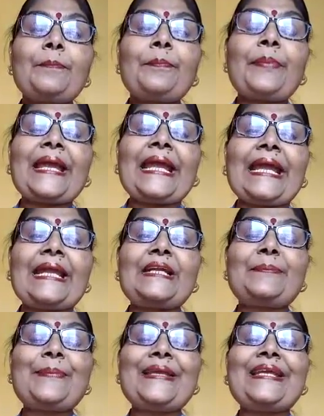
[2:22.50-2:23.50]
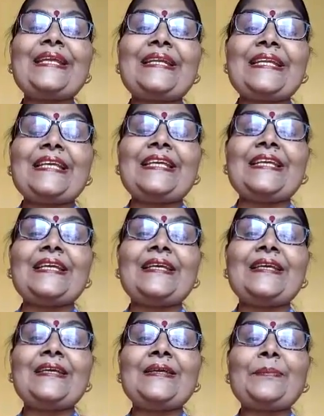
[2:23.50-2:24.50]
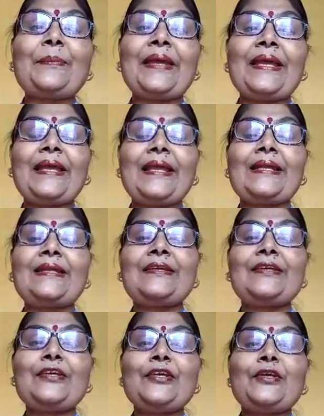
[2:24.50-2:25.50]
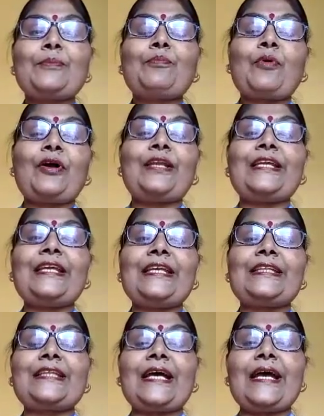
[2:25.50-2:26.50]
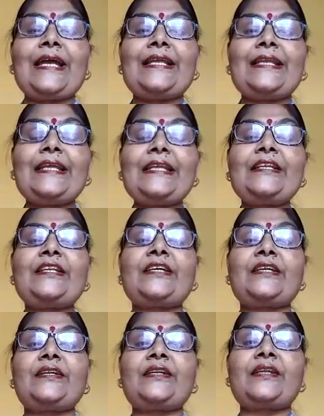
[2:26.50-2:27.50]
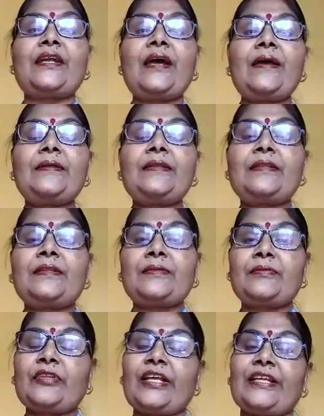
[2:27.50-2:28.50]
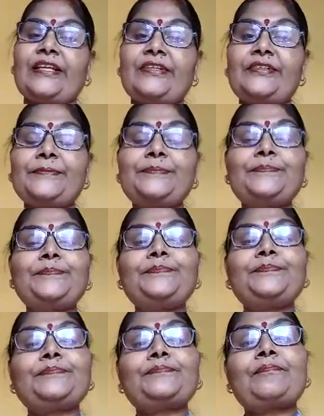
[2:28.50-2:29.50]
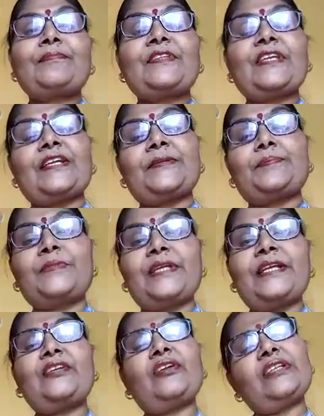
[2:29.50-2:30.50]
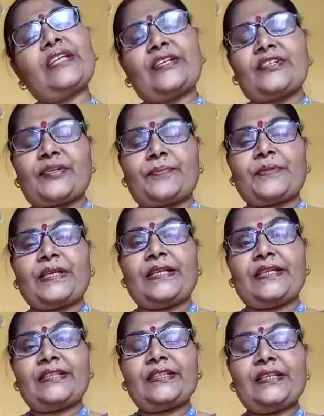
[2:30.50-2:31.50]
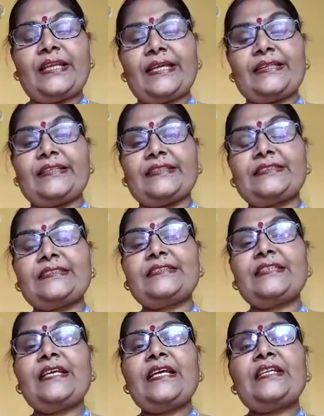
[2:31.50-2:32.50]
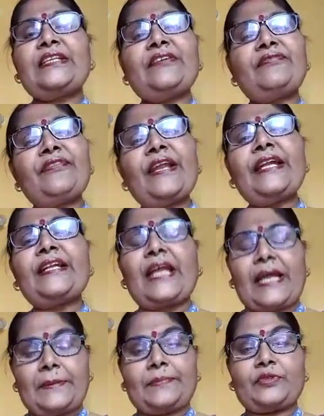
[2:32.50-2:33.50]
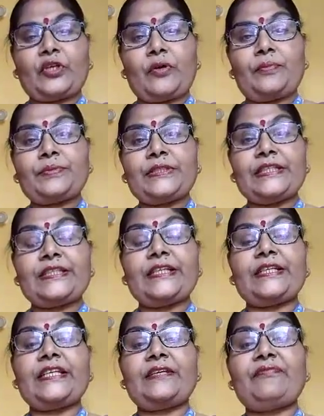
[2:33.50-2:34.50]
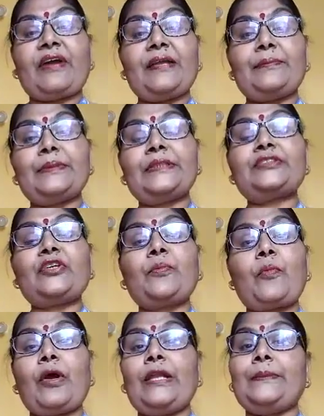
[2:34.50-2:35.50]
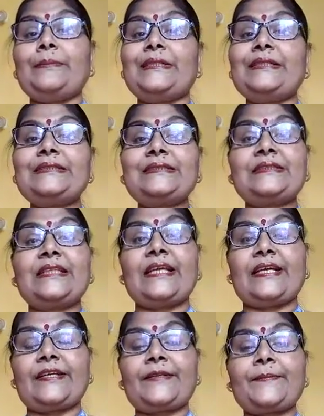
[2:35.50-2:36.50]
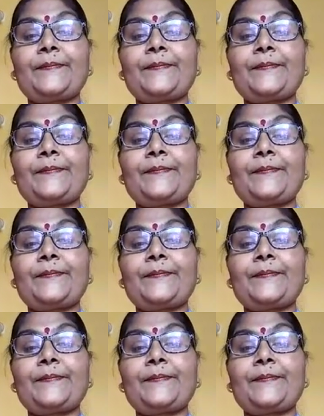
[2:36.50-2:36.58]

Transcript: PET, PET, polyethylene terephthalate, terephthalate or tetraphthalate, like this. Different types of synthetic fibers or polymers there.